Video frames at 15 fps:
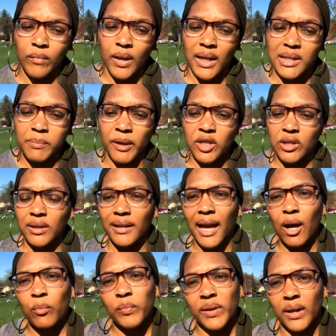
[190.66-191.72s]
especially
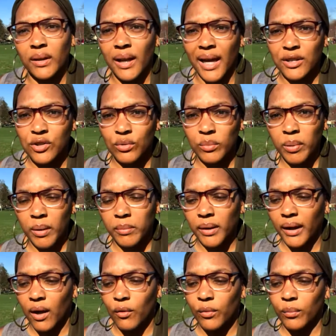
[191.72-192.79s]
now being National Public
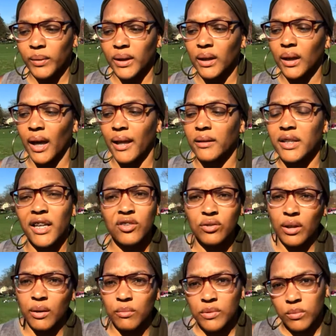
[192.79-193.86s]
Health Week and
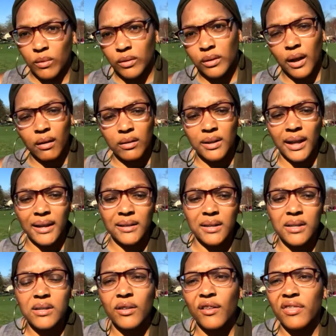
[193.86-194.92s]
yesterday was World Health Day.
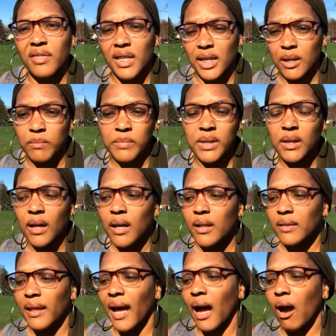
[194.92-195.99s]
These are themes
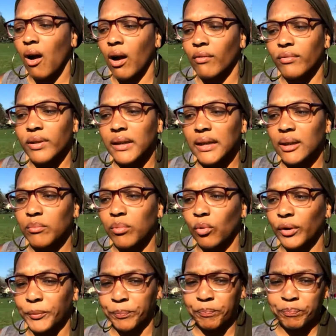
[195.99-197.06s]
that are really
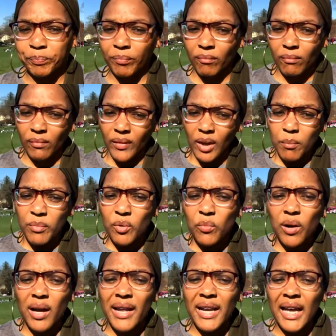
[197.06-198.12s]
important. But
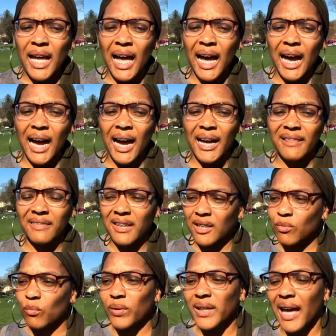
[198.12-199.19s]
what I think
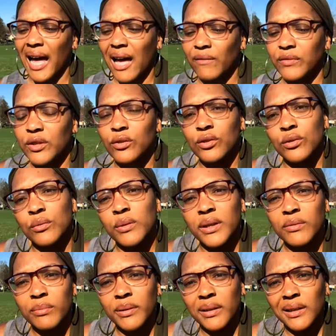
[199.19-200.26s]
we have to do
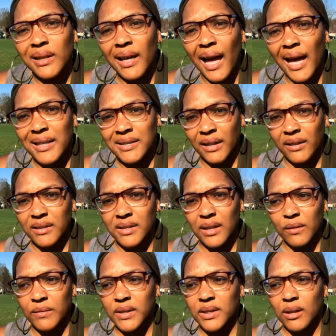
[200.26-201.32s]
is really ask
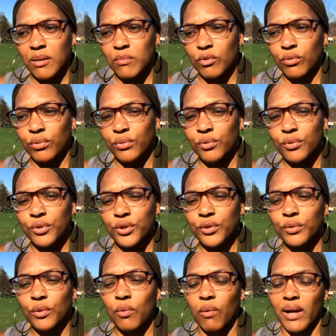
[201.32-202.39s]
ourselves some
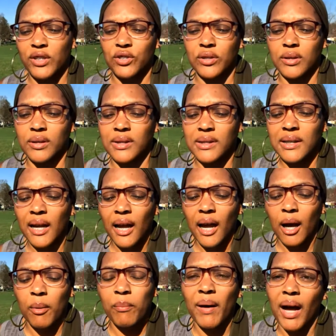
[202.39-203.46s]
crucial questions
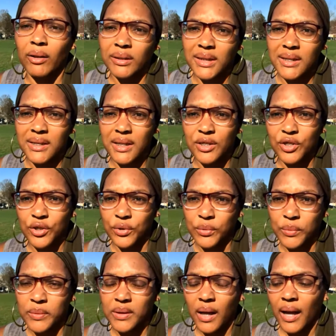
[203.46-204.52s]
about these
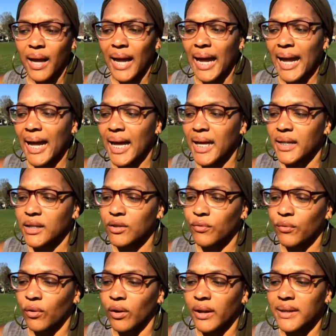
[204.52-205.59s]
issues. And
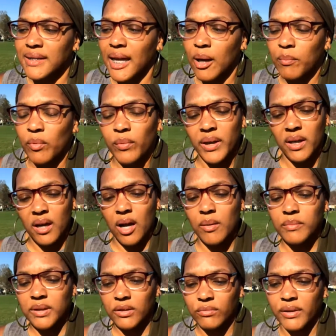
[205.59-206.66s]
for example, when it
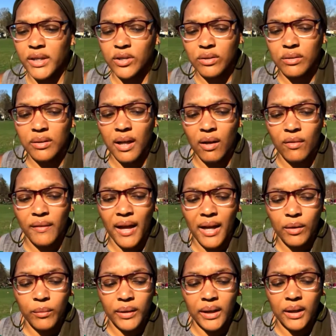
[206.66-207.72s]
comes to racial health
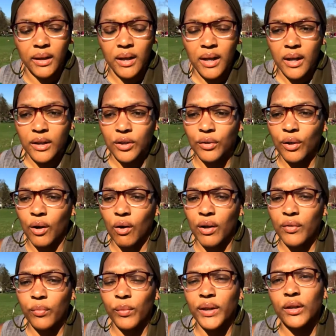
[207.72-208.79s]
equity,
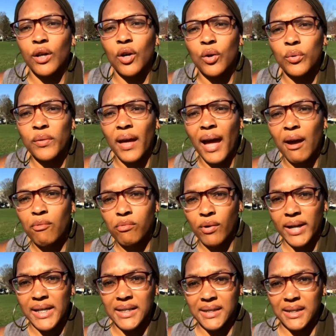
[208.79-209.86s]
if we know that
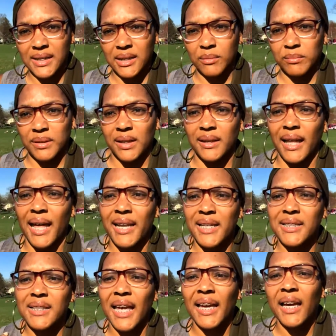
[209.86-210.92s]
race is something that
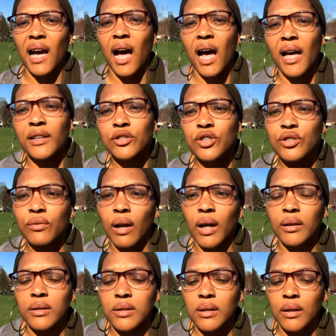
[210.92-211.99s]
is a
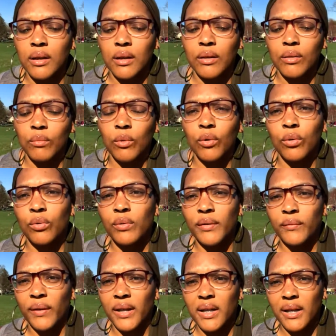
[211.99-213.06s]
construct, well, who
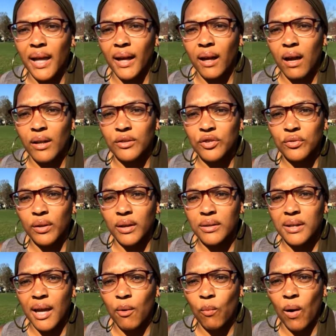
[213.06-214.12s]
invented that construct
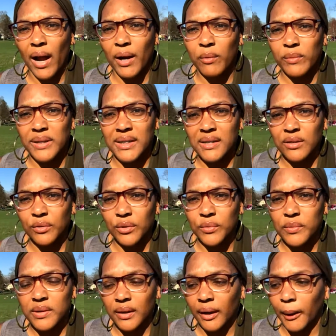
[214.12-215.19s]
and why are we still
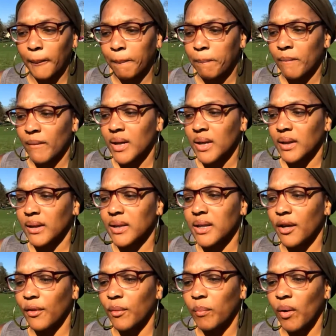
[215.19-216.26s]
using it? The
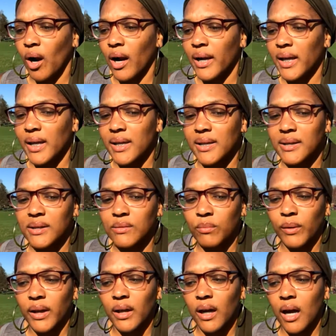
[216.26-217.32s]
other part is
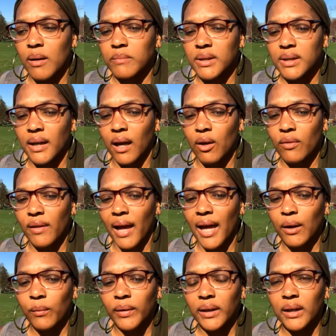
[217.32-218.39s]
when it comes to health
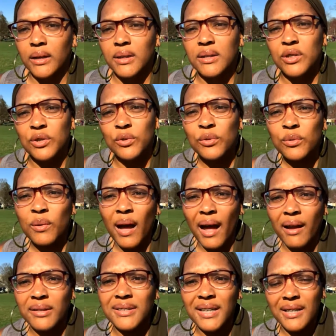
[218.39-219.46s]
equity,
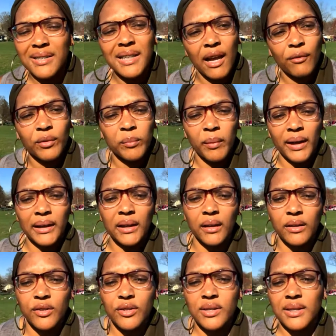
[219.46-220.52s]
does everybody
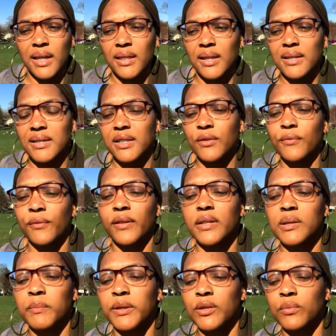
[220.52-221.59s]
understand the difference
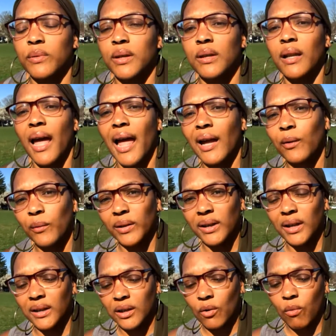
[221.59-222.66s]
between equity
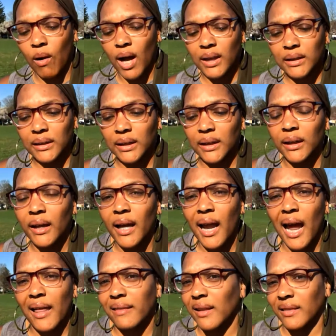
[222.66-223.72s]
and equality,
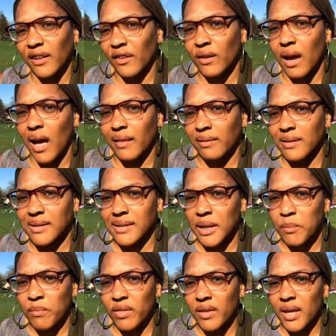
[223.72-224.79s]
and that they're not the
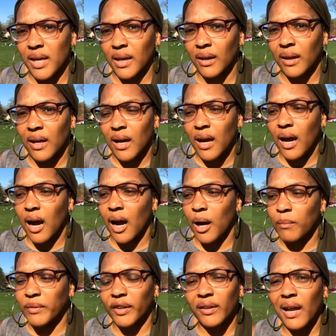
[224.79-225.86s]
same thing?
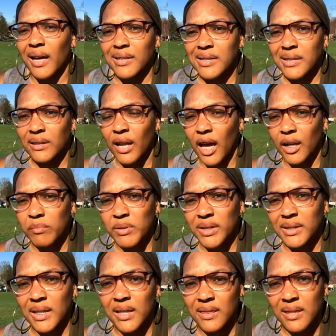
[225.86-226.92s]
They're not synonymous
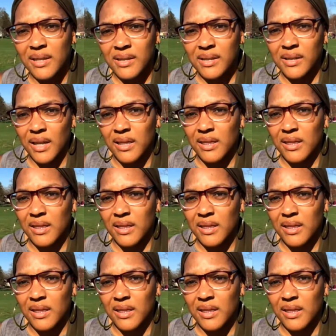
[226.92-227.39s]
in this